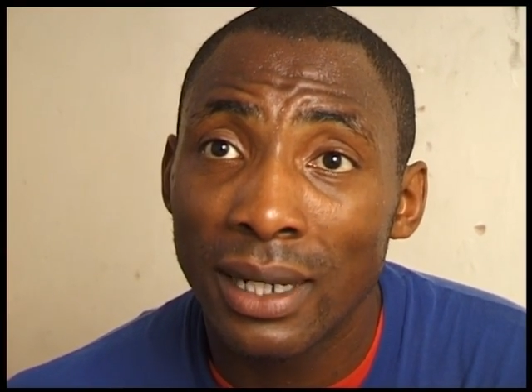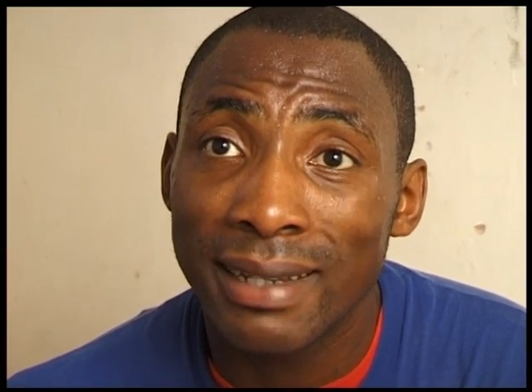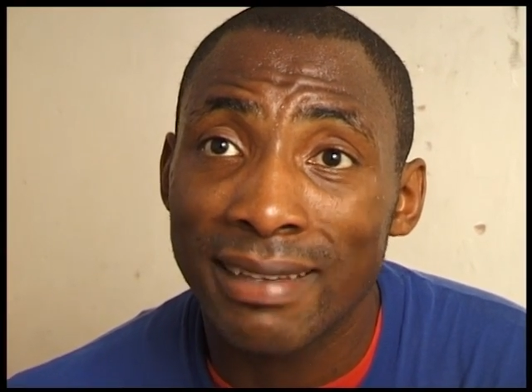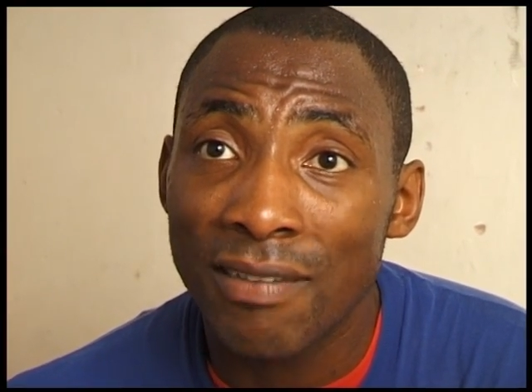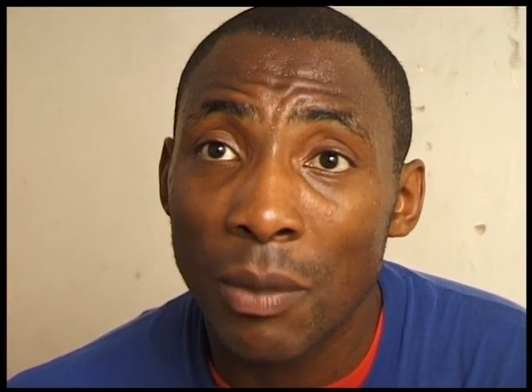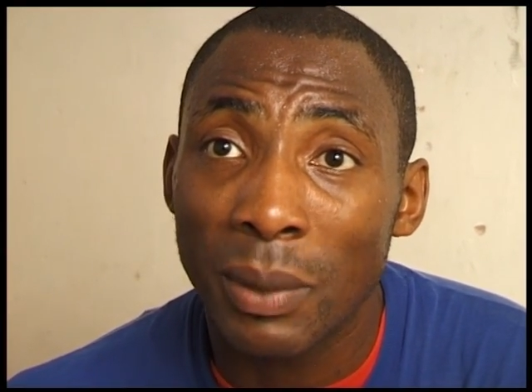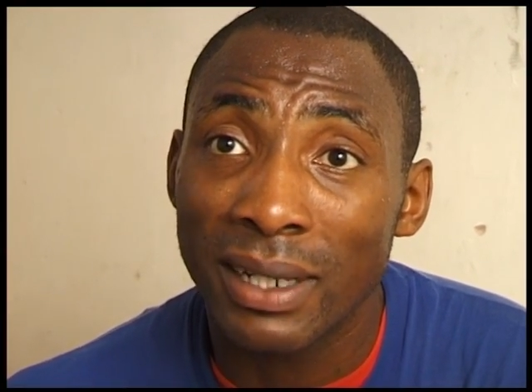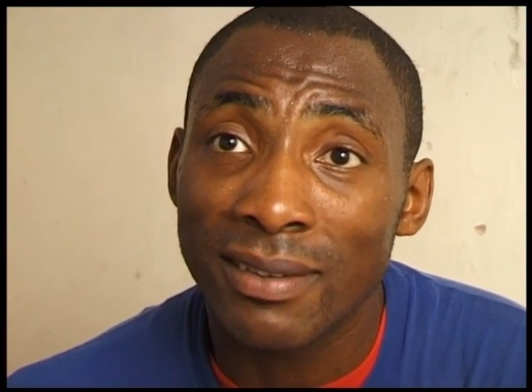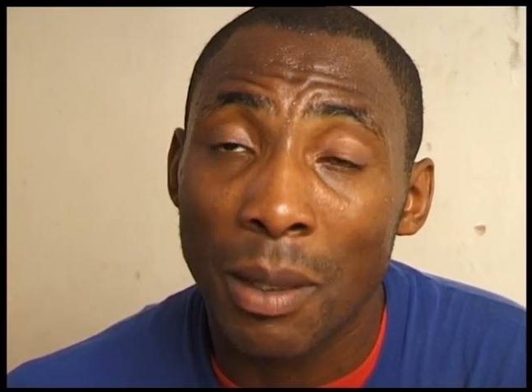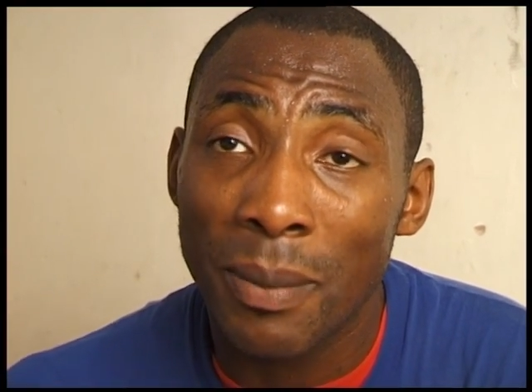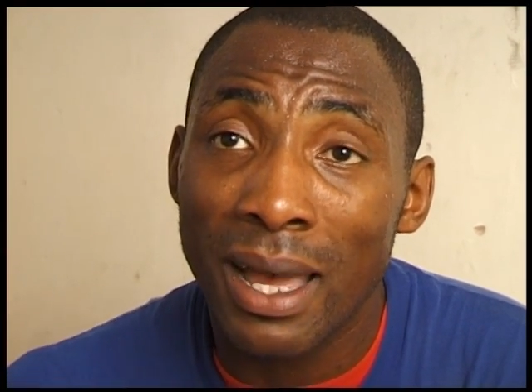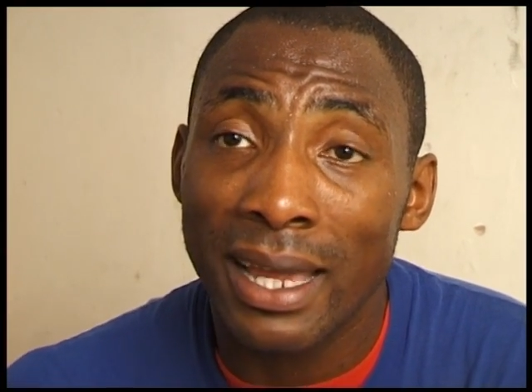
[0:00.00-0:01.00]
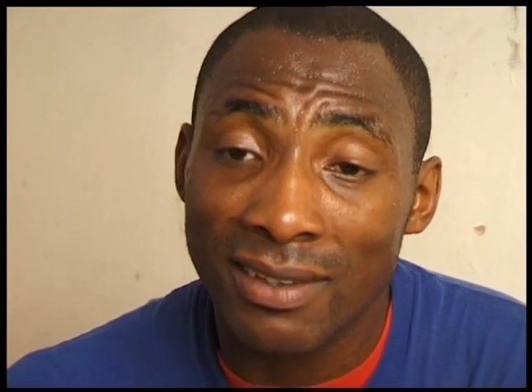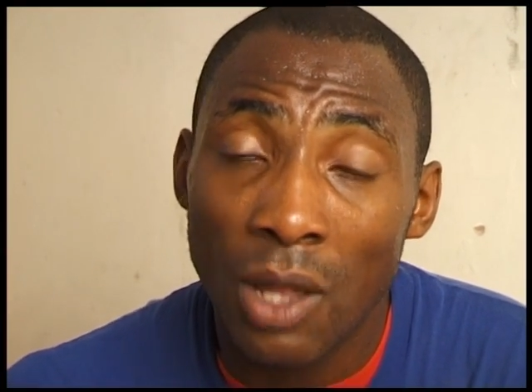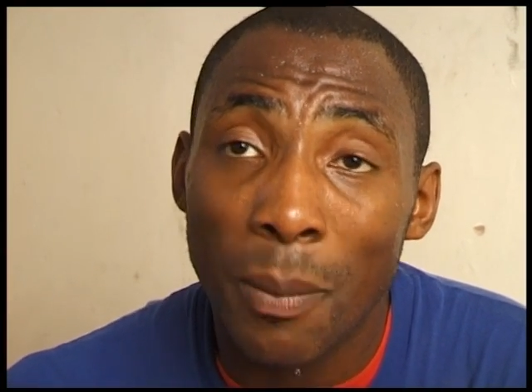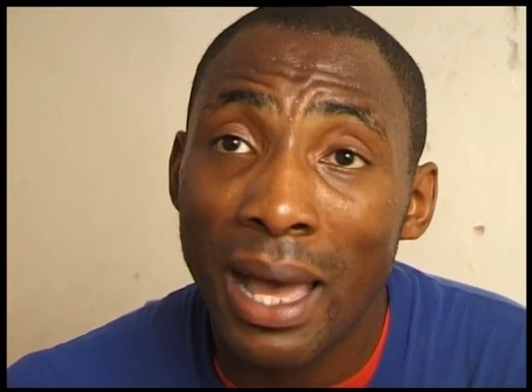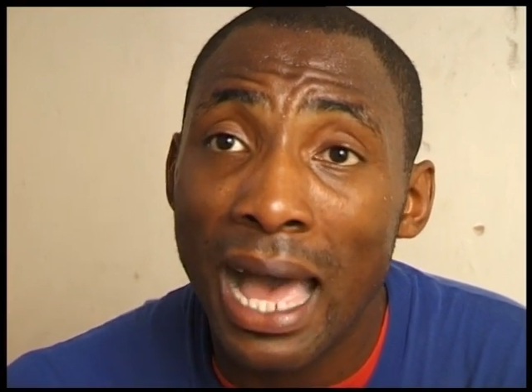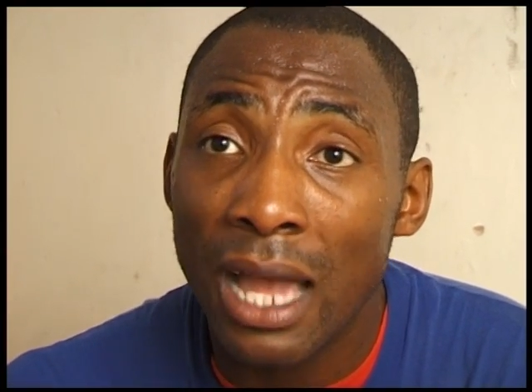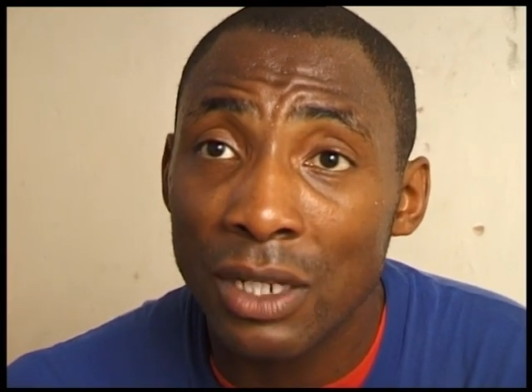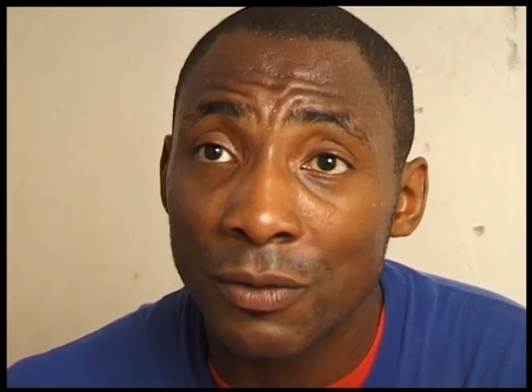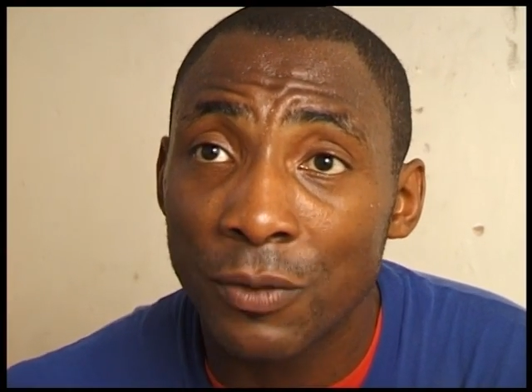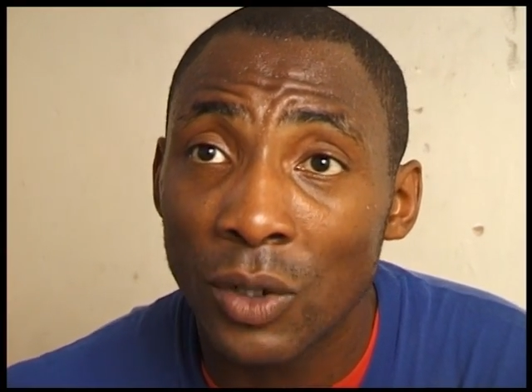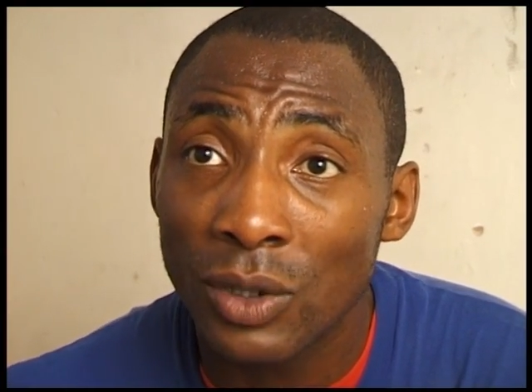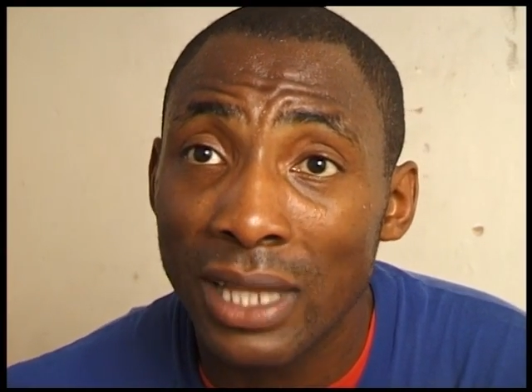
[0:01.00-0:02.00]
It's everybody. It's about it's not about how you
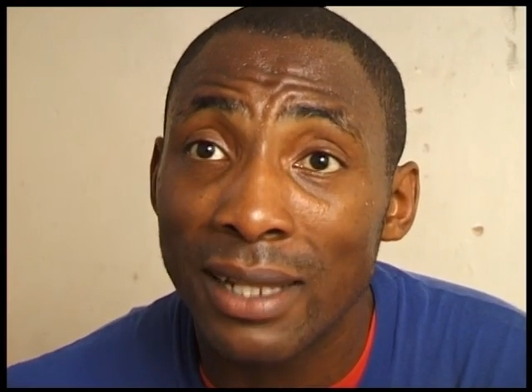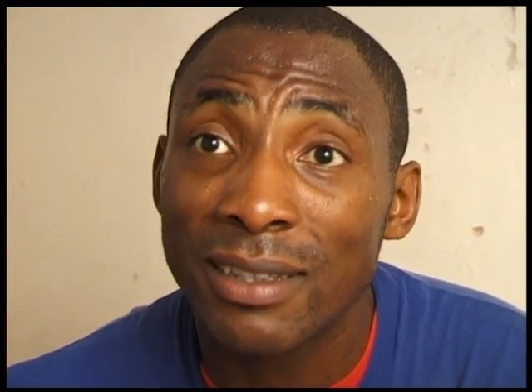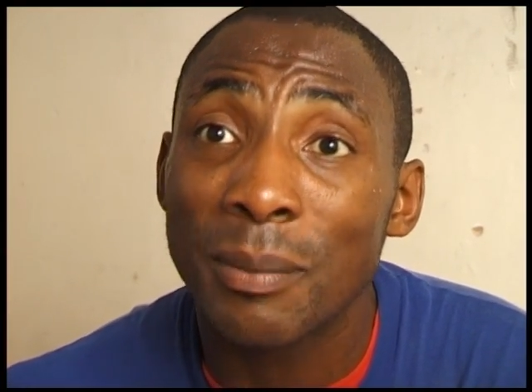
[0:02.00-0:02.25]
fall down.